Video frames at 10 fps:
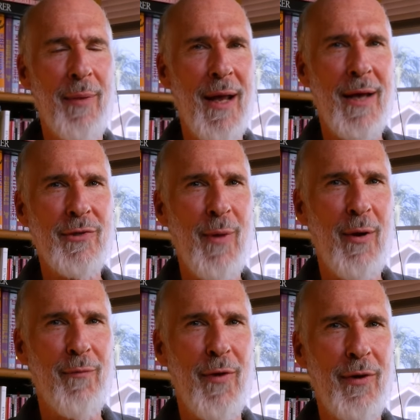And I asked him
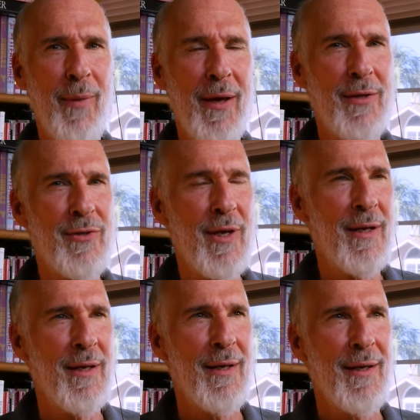how he felt about it. He
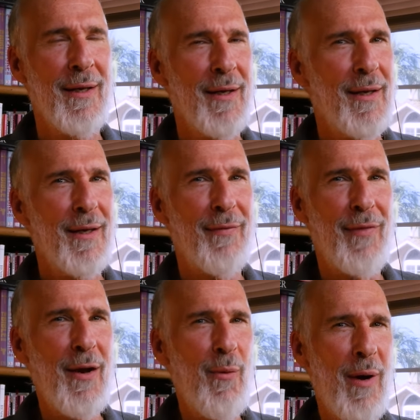said, If
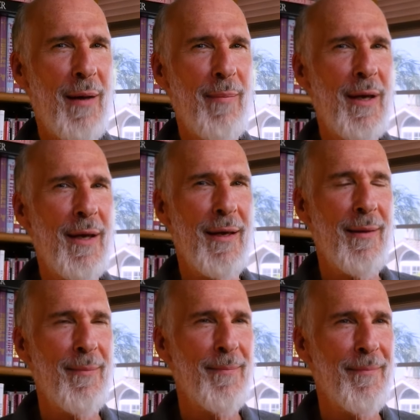they don't want
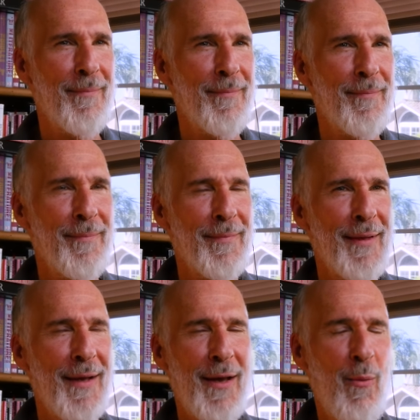me,
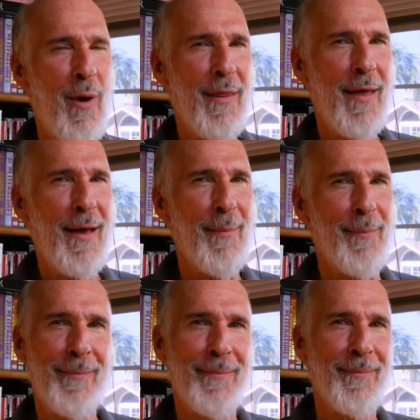I don't want them.